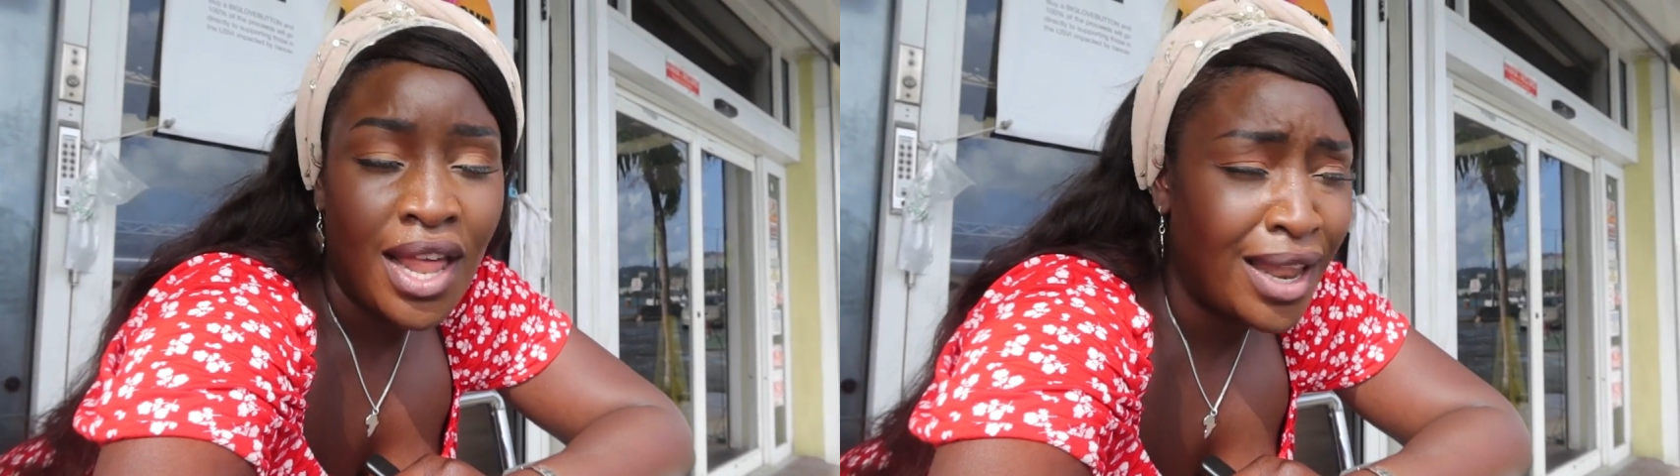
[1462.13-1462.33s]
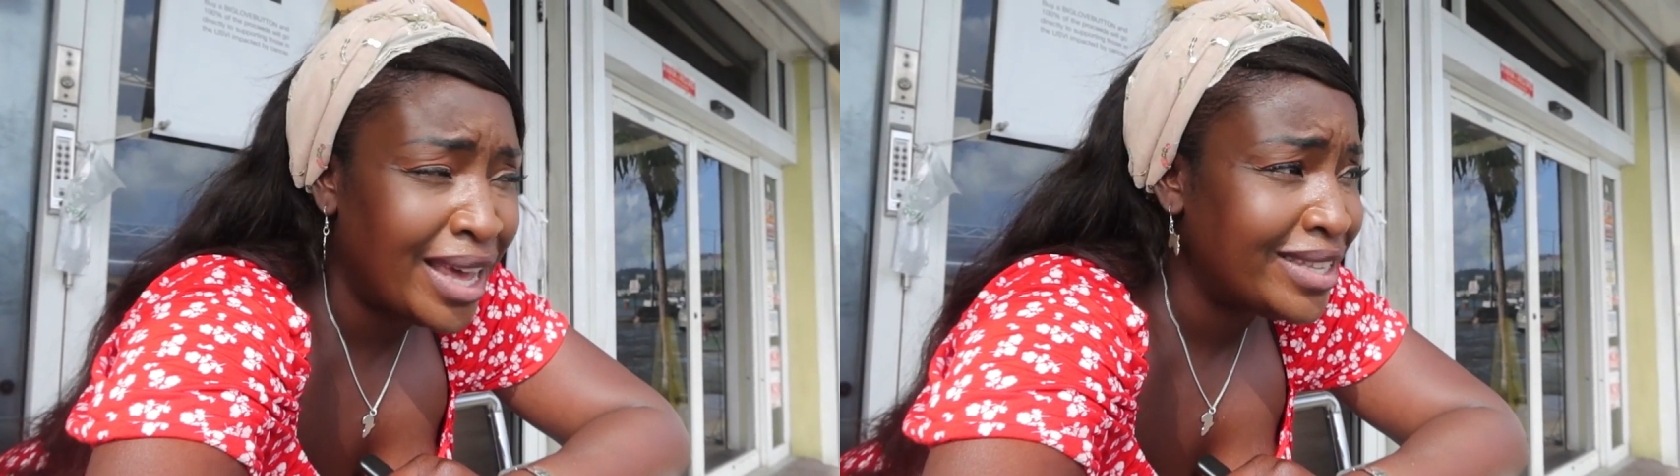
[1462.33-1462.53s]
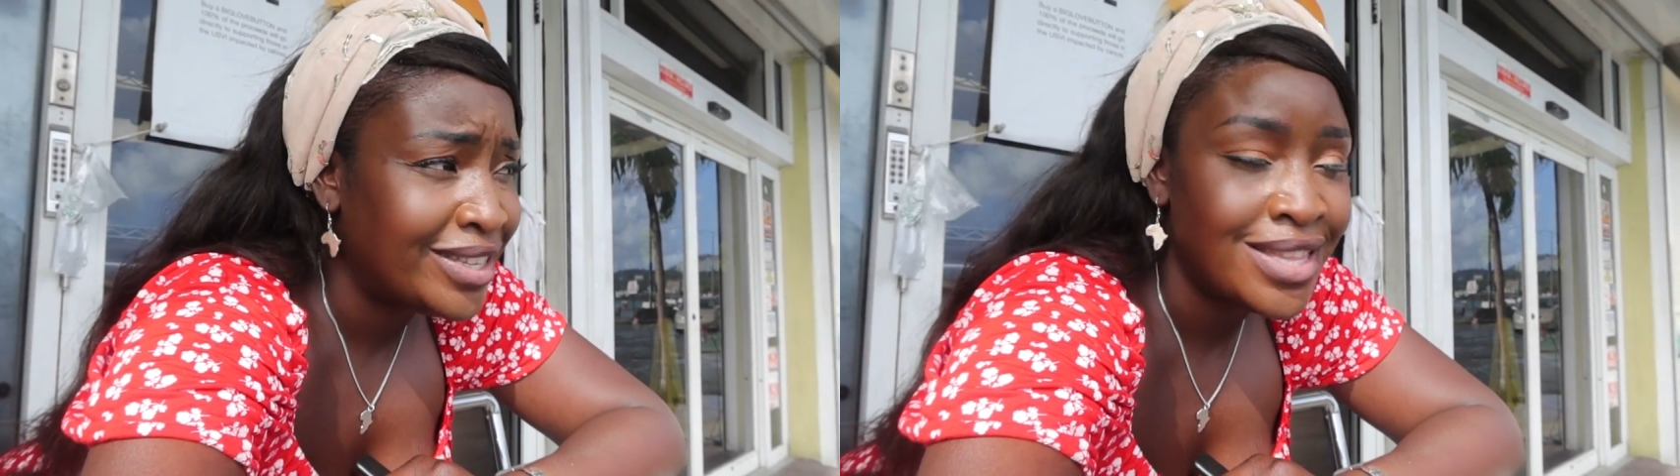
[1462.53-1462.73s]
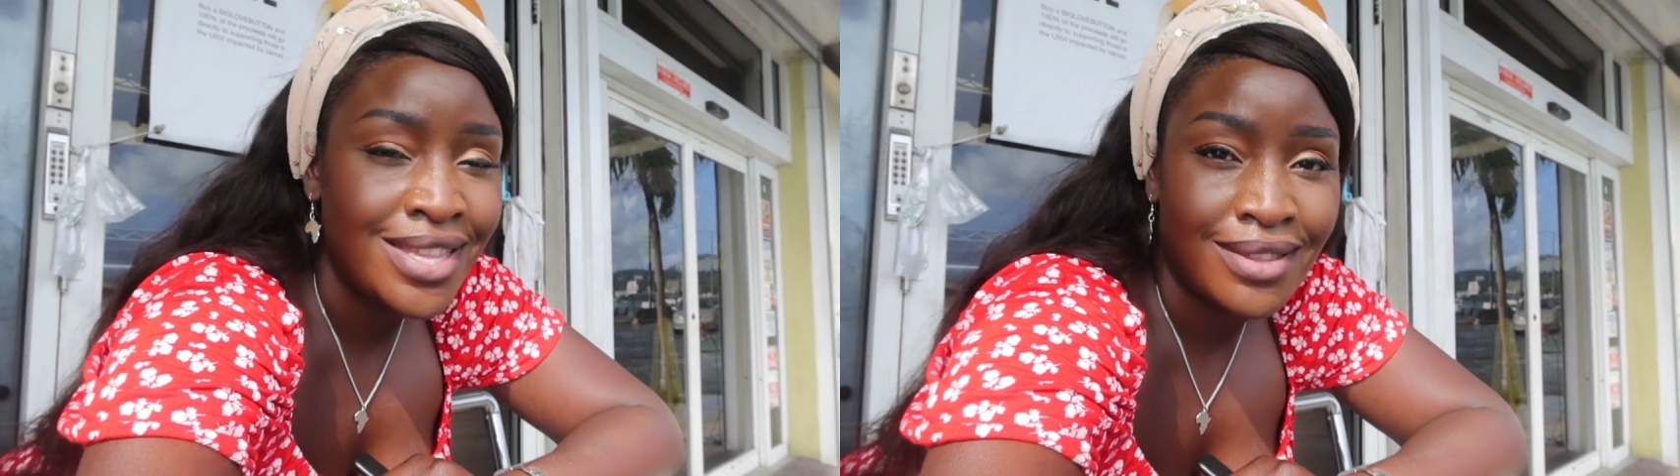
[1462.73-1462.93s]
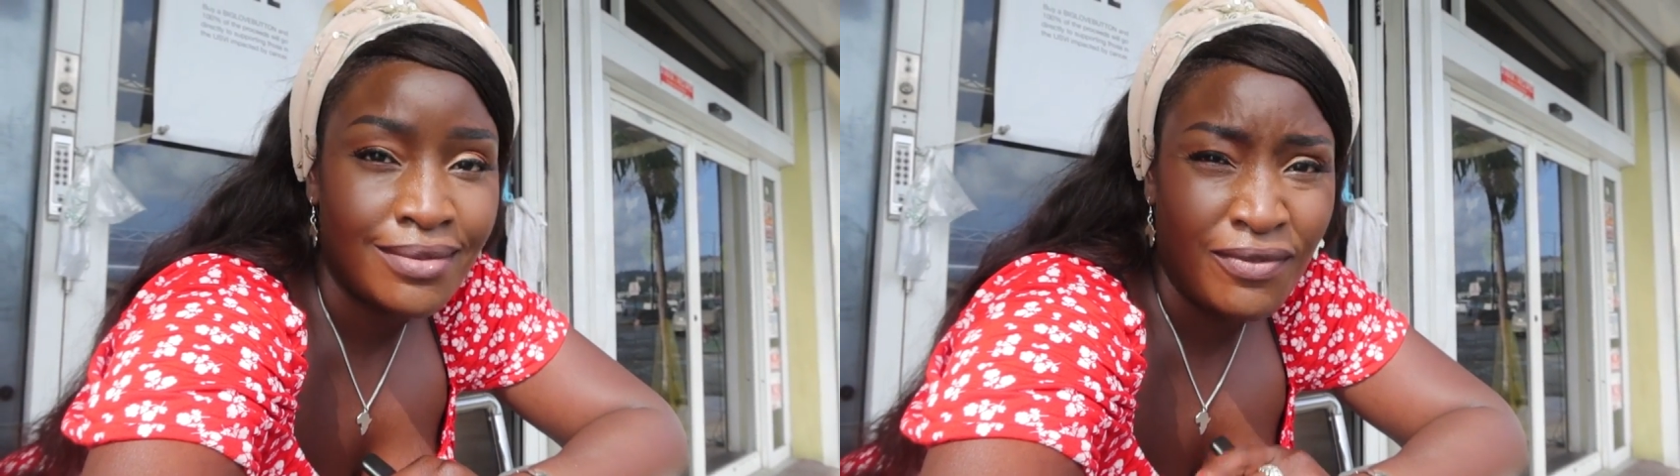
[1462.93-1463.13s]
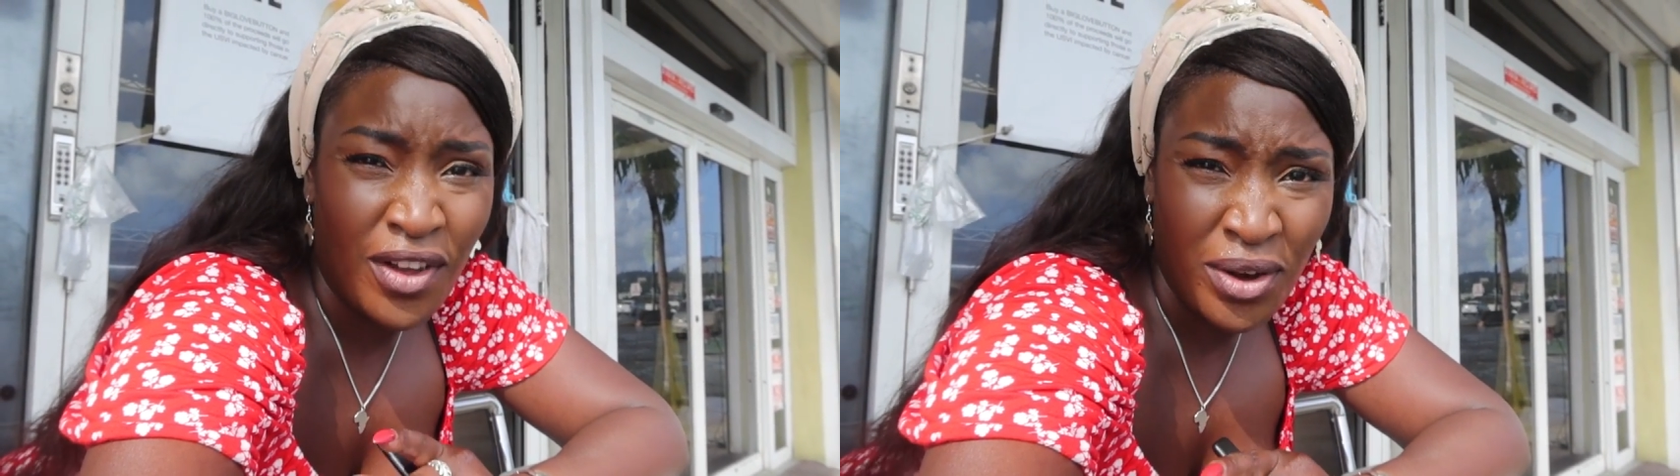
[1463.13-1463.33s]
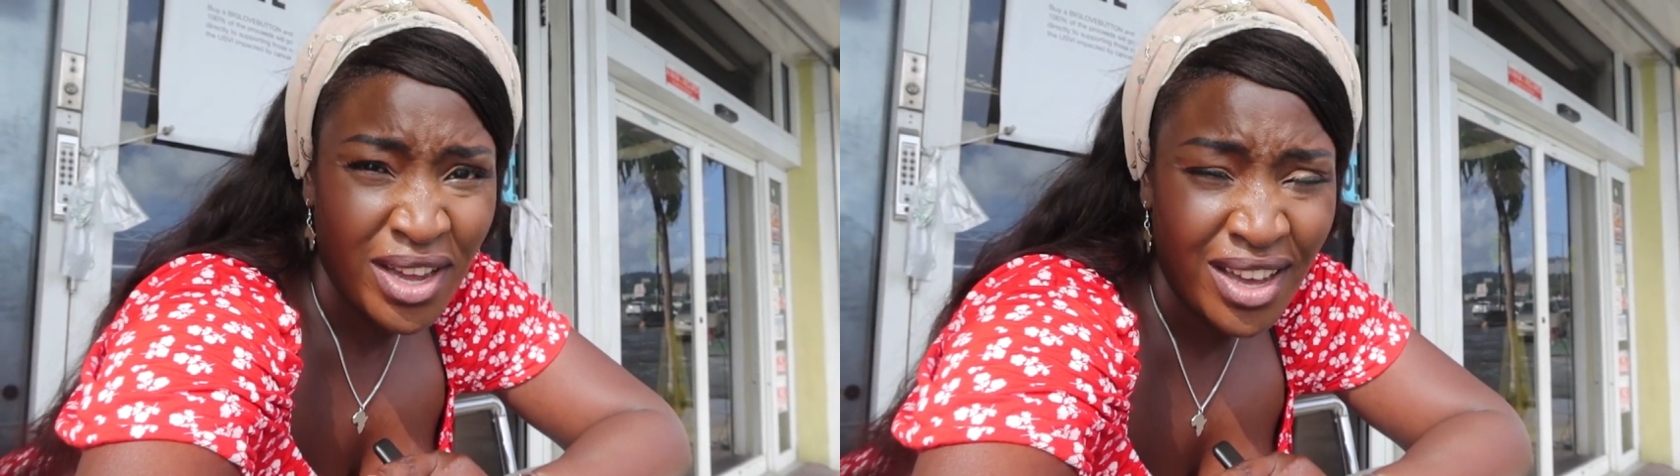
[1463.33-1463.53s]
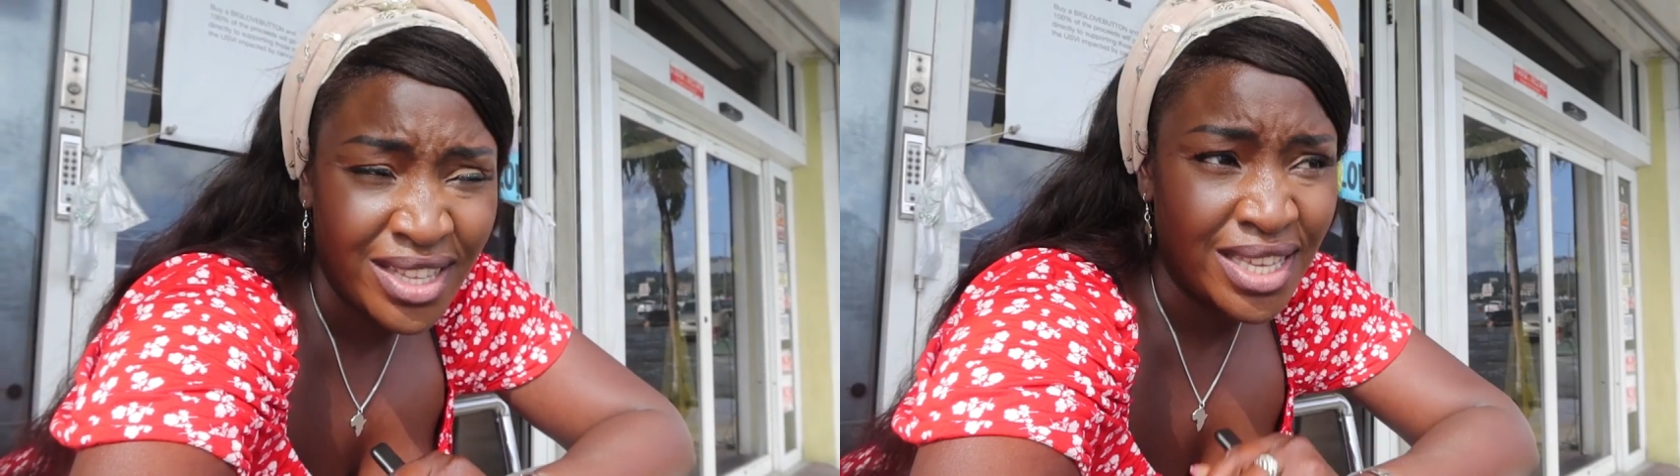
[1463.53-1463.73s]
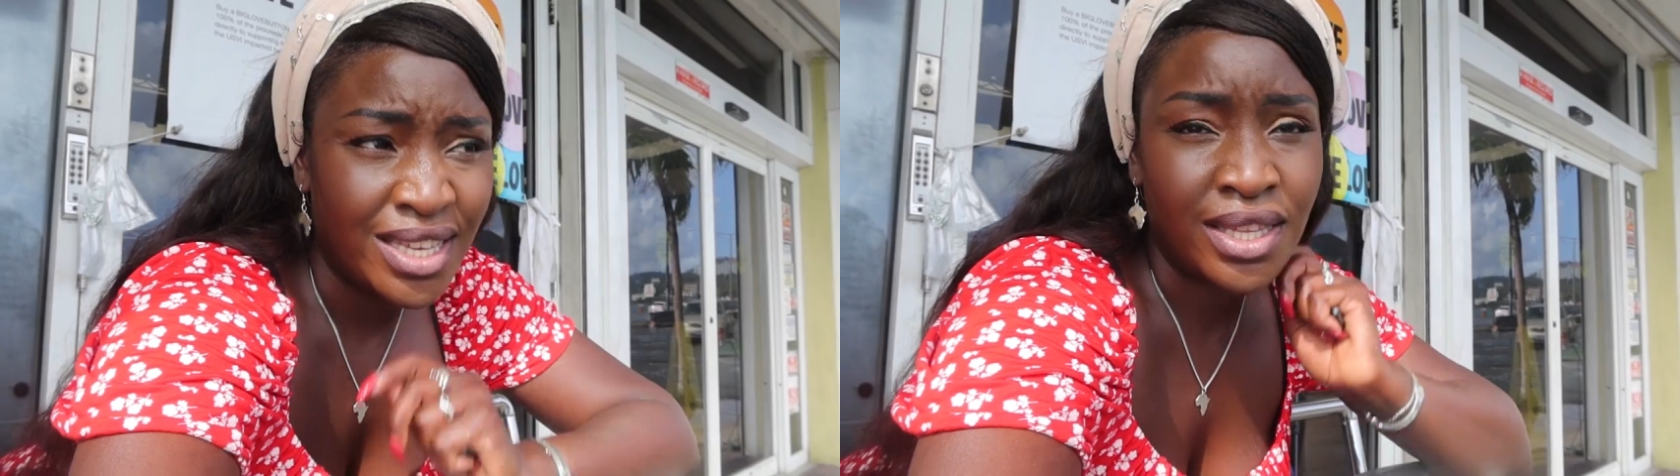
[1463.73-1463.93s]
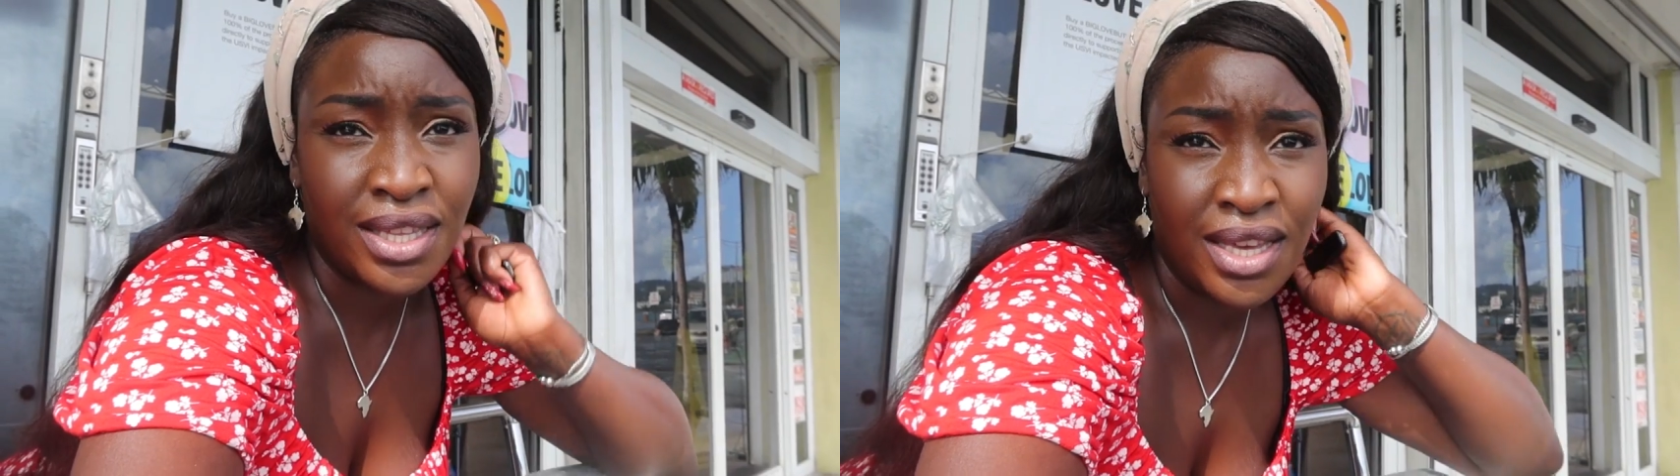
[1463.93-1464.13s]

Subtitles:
Like, just very courteous.